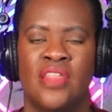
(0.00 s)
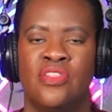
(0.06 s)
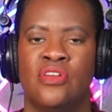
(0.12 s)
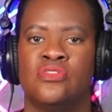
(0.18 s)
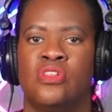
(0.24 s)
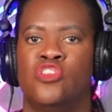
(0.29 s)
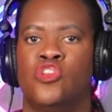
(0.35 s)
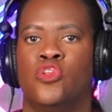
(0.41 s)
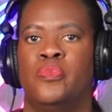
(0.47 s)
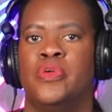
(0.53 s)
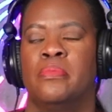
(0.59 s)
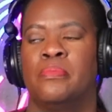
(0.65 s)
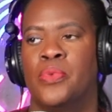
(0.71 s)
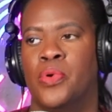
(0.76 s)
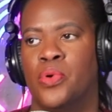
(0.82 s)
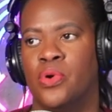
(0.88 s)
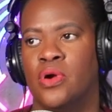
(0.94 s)
there's a little bit
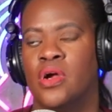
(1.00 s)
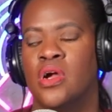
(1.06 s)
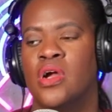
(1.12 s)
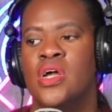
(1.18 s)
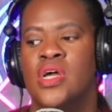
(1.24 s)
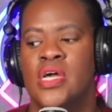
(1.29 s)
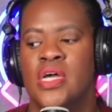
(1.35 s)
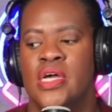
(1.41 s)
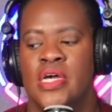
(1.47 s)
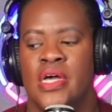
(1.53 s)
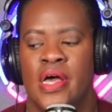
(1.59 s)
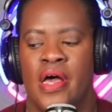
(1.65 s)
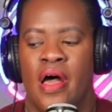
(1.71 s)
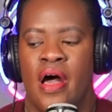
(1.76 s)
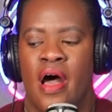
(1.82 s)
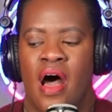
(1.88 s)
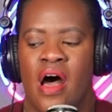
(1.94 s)
more
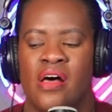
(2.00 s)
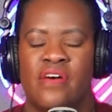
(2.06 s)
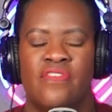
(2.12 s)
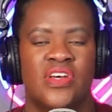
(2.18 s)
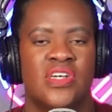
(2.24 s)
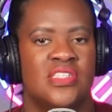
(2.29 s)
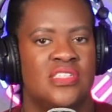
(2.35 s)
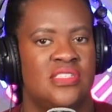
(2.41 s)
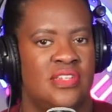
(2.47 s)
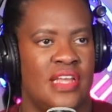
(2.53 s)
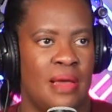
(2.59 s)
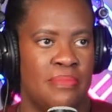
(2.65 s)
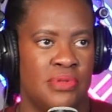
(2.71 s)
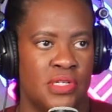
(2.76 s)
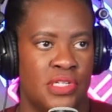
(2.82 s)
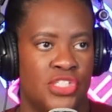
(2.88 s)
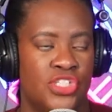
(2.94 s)
of an
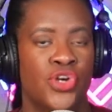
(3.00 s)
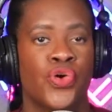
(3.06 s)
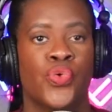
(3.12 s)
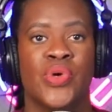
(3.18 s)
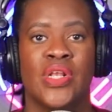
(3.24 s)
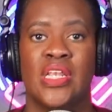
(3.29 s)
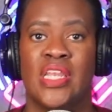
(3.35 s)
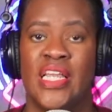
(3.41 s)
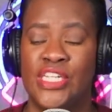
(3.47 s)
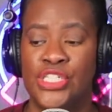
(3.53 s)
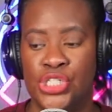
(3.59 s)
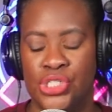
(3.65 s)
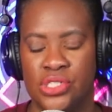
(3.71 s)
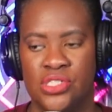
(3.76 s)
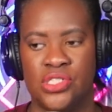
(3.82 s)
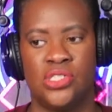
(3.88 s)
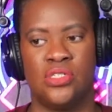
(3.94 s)
established
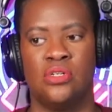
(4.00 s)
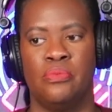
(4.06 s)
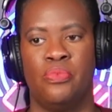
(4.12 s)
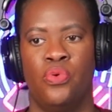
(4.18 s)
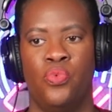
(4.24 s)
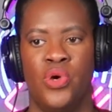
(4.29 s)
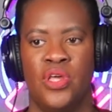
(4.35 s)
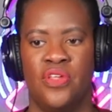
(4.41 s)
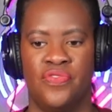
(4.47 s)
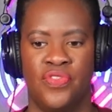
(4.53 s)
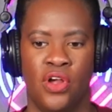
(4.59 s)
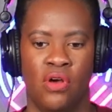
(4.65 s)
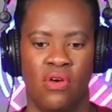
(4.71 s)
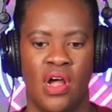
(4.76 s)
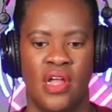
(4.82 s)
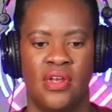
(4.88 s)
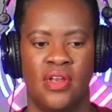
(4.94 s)
relationship with the
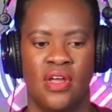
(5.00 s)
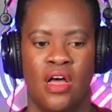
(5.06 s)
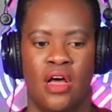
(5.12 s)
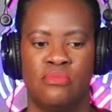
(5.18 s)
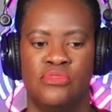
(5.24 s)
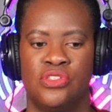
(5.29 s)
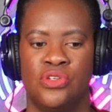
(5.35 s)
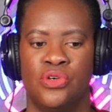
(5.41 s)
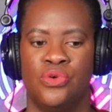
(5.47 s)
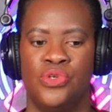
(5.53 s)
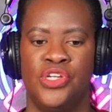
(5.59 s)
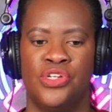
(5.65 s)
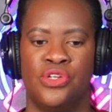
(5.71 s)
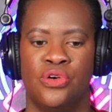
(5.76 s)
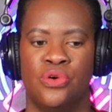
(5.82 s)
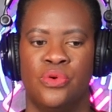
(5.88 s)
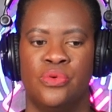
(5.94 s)
Grand Dame. So,
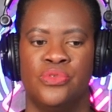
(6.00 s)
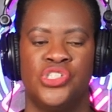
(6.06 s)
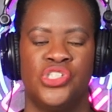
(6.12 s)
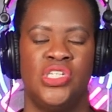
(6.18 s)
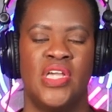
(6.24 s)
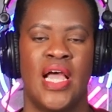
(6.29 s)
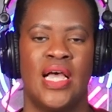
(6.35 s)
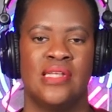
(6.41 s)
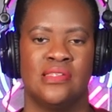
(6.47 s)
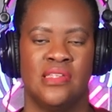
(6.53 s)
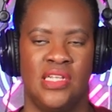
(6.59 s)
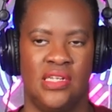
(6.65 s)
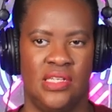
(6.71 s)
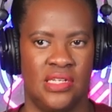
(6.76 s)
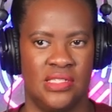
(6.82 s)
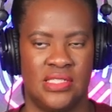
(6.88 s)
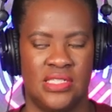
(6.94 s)
she has
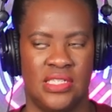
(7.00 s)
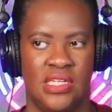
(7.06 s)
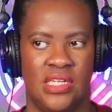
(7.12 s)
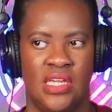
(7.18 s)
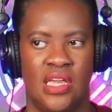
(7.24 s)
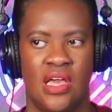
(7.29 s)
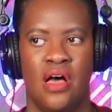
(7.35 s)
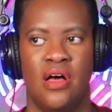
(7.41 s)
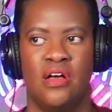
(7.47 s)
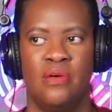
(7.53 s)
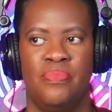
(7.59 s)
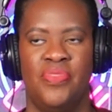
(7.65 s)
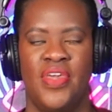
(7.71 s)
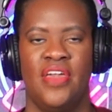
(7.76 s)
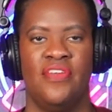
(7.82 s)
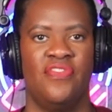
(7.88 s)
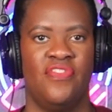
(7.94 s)
leniency.
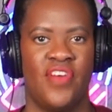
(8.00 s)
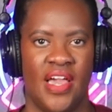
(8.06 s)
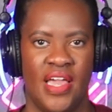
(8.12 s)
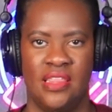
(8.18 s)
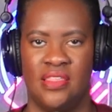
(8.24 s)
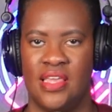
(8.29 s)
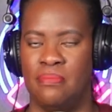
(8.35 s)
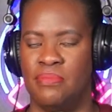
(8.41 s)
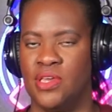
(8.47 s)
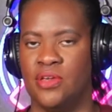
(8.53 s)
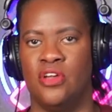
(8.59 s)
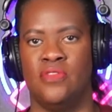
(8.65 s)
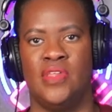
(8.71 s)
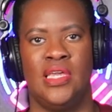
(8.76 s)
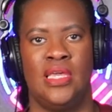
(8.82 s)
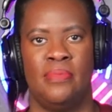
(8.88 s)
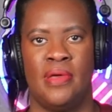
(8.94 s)
They fight, they bicker,
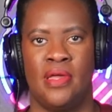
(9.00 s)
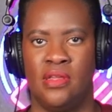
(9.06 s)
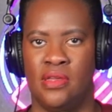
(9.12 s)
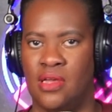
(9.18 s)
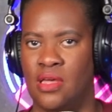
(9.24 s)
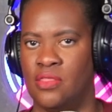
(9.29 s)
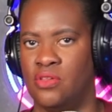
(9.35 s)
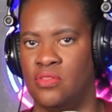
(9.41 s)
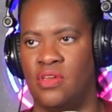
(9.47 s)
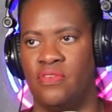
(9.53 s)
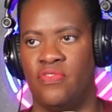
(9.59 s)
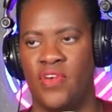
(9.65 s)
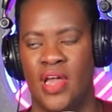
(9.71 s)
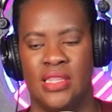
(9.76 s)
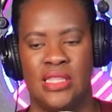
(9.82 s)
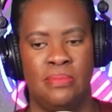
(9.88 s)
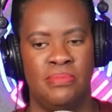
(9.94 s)
they get back together. They
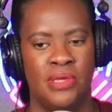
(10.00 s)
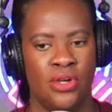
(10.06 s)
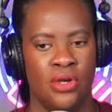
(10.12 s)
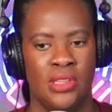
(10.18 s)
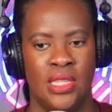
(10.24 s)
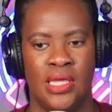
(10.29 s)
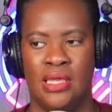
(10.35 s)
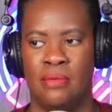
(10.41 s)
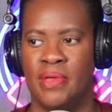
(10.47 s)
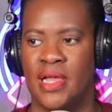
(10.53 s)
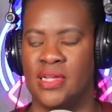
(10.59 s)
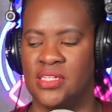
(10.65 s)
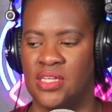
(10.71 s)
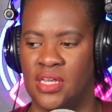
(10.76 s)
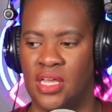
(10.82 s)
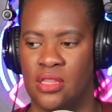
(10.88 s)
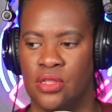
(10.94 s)
fight, they bicker, they get back
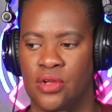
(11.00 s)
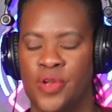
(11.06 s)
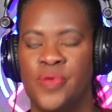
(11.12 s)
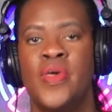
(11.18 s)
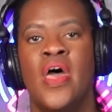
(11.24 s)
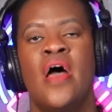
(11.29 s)
together.